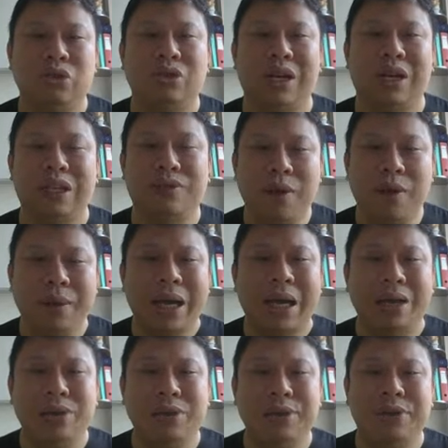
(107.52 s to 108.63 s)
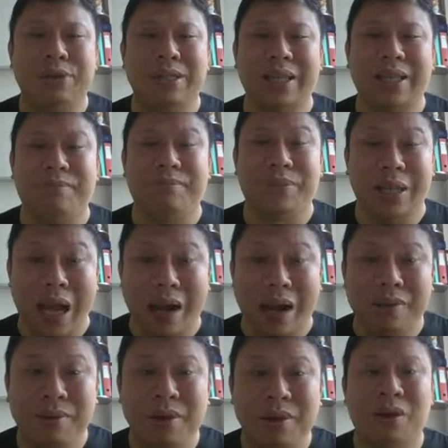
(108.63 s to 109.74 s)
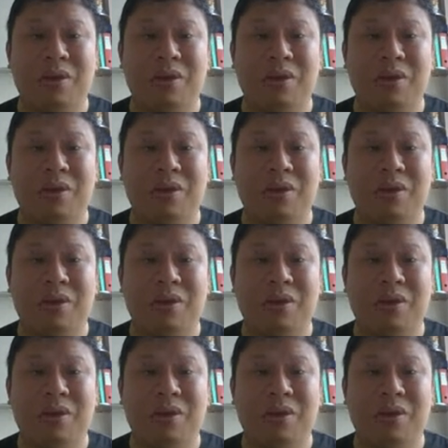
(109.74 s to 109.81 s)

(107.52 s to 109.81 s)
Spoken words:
Transformers are used to step down